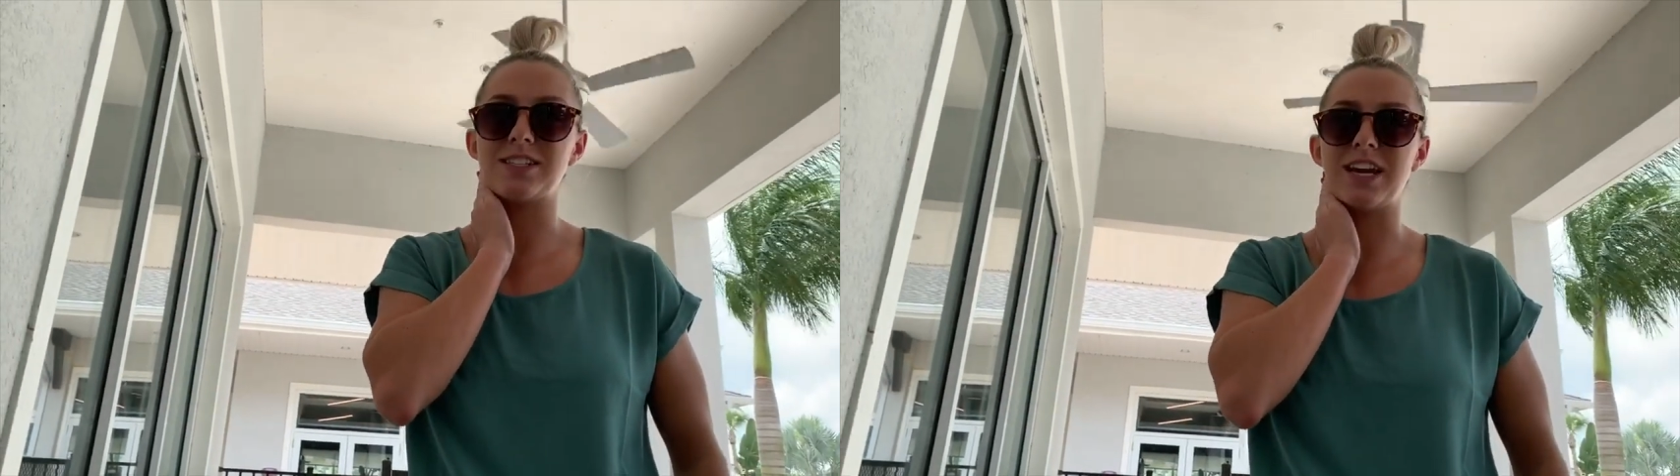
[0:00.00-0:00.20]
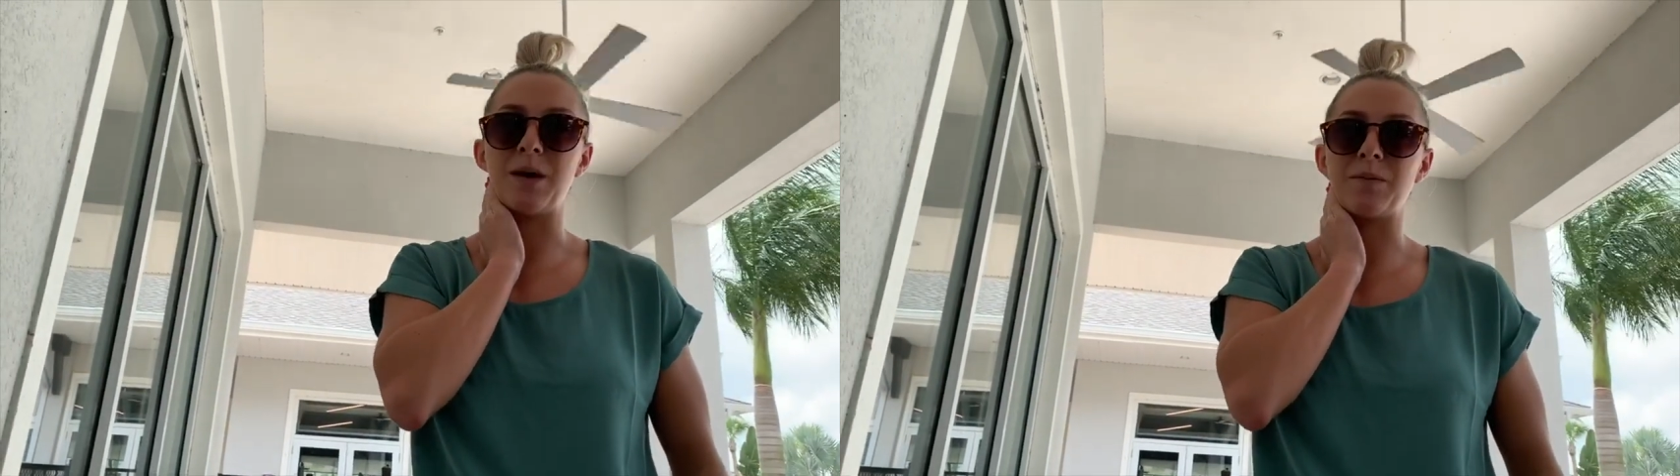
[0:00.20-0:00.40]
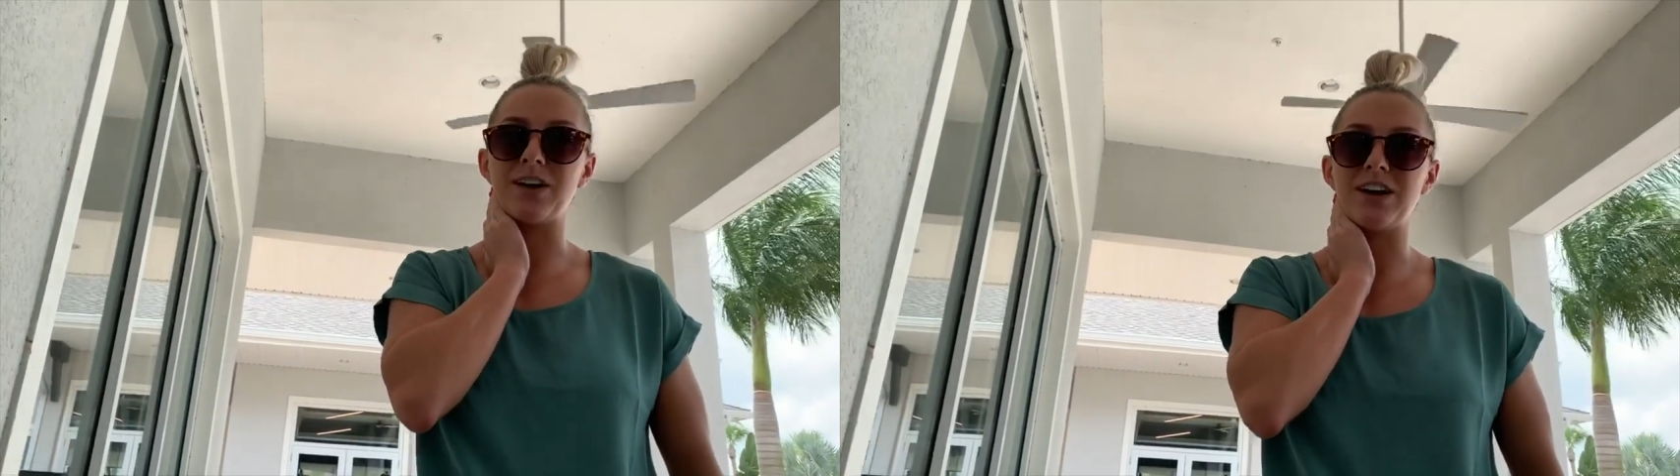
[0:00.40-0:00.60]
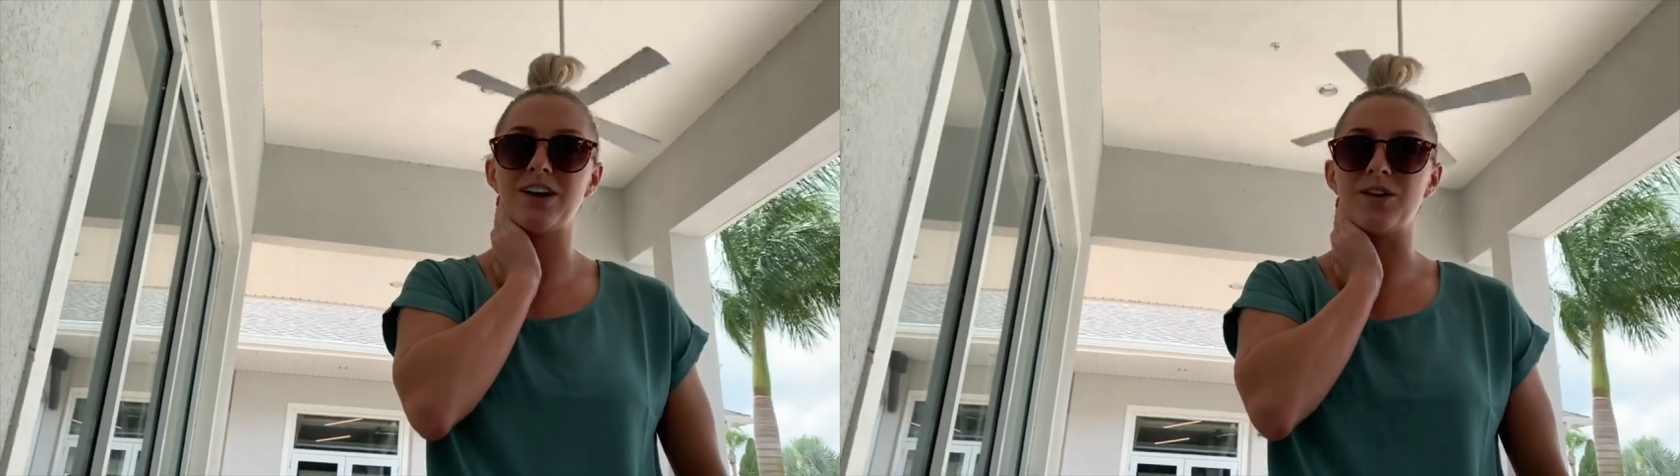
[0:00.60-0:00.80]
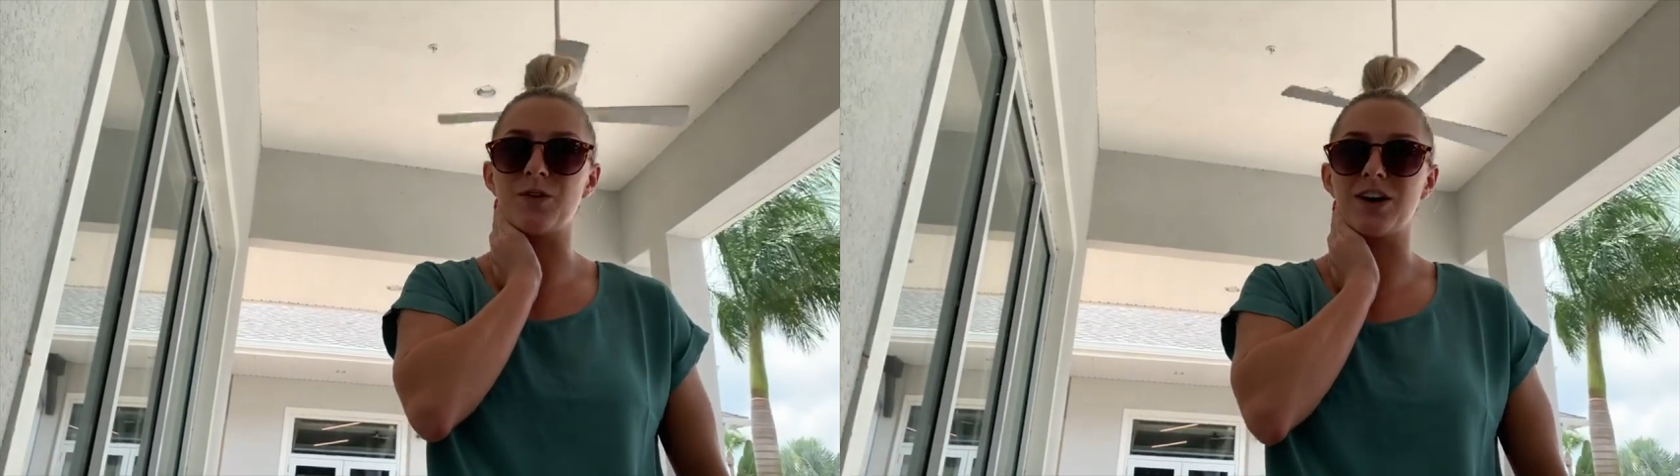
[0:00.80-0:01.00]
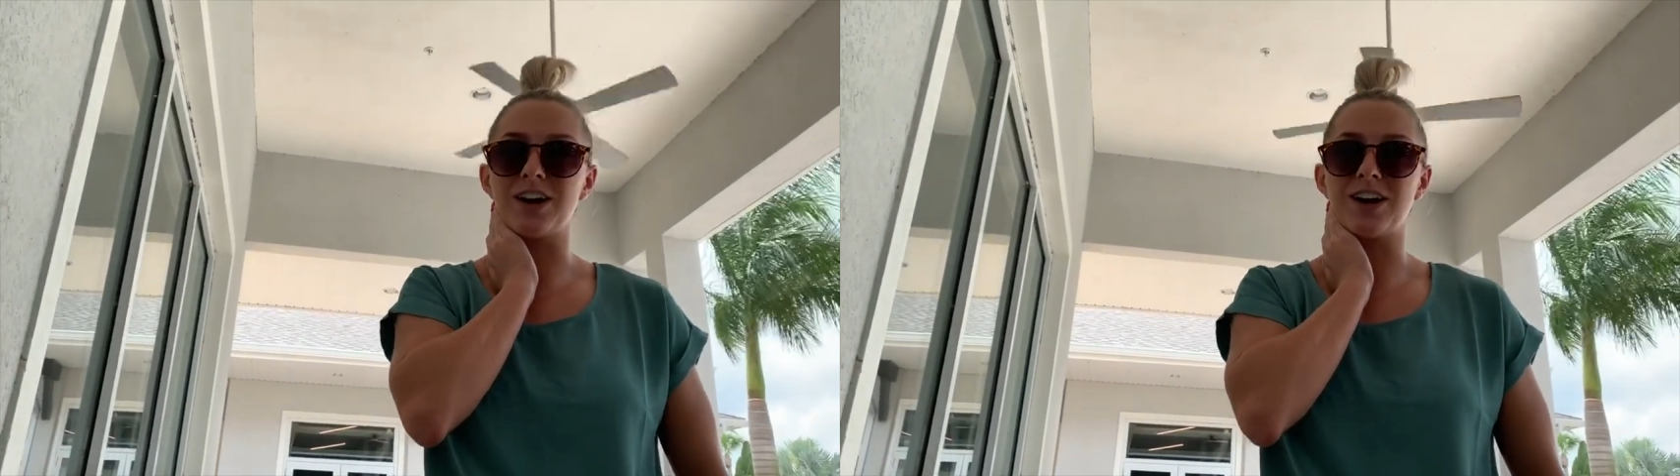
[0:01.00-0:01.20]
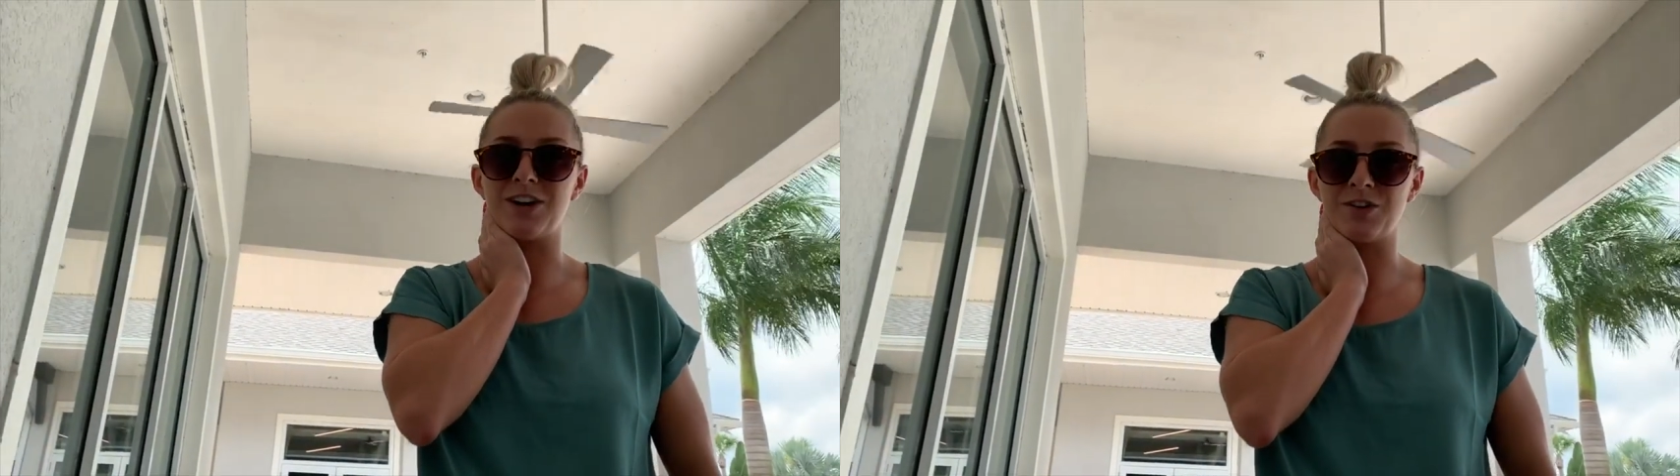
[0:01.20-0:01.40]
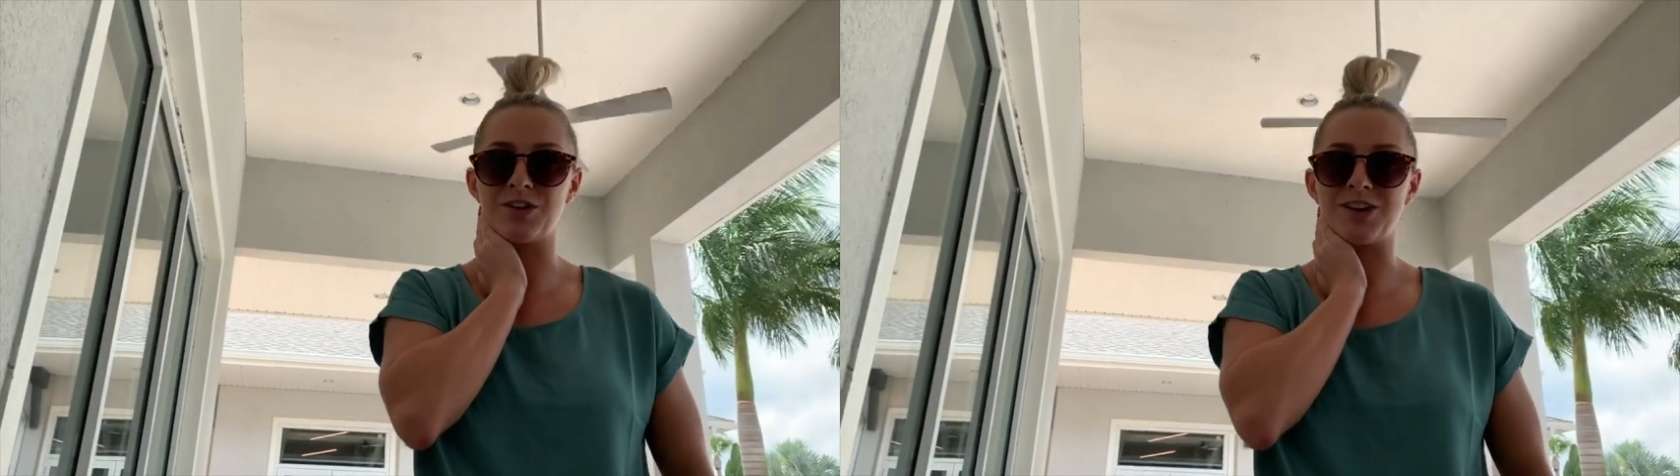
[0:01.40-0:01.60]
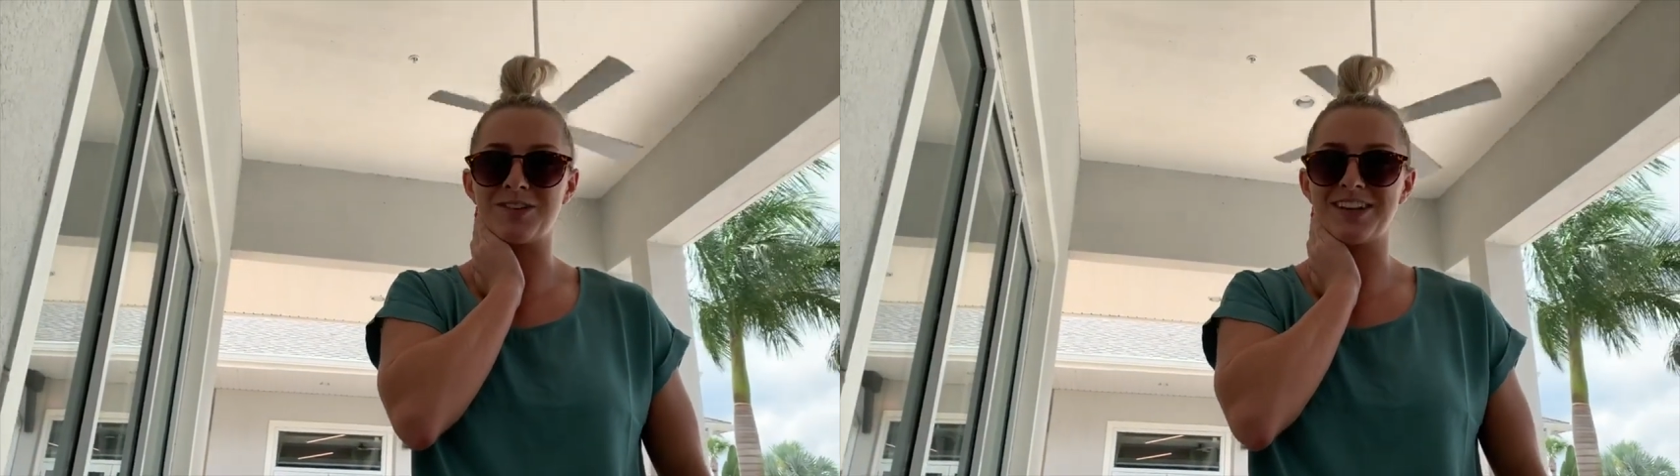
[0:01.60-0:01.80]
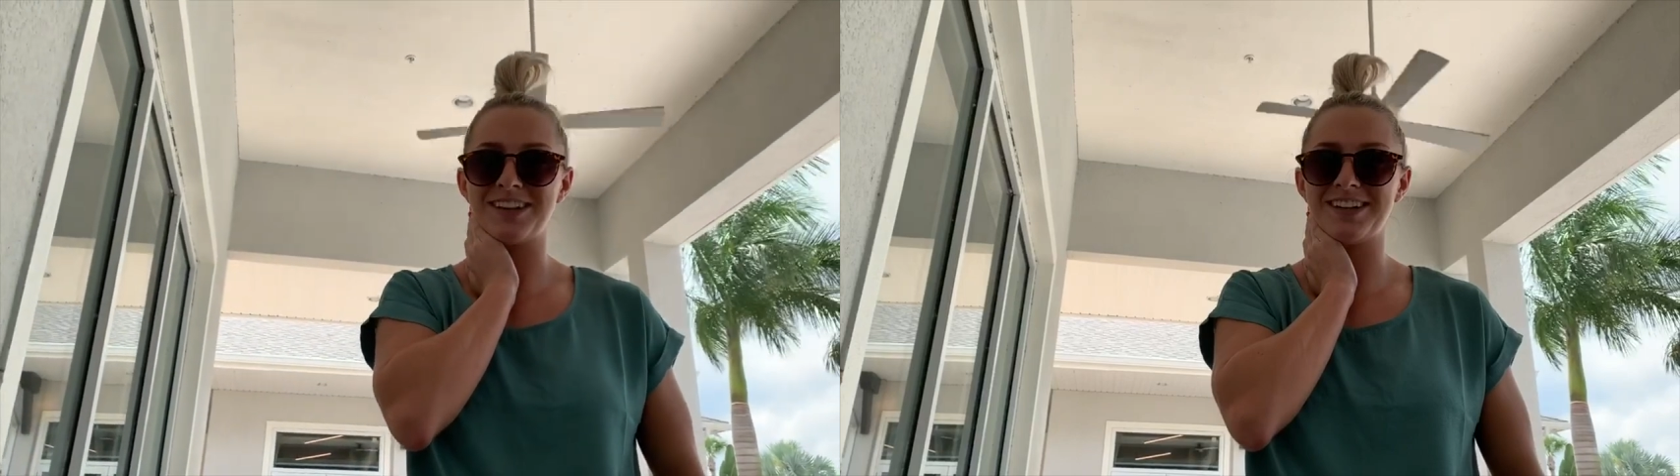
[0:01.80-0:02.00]
Tampa or, mm are you
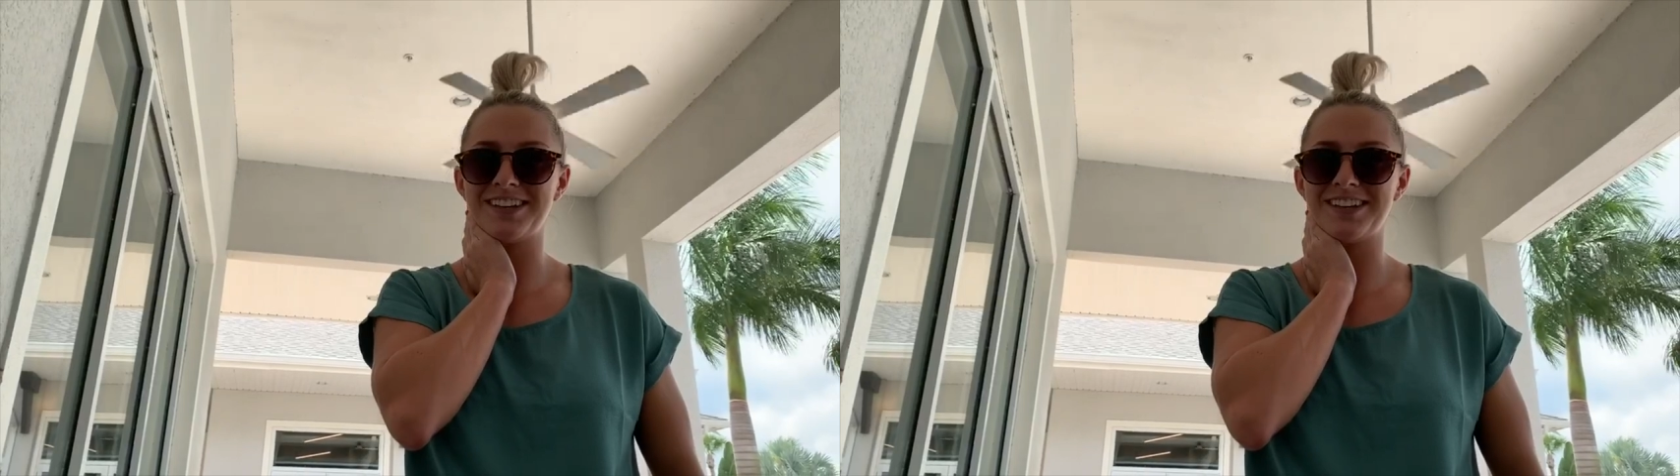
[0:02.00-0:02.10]
recording?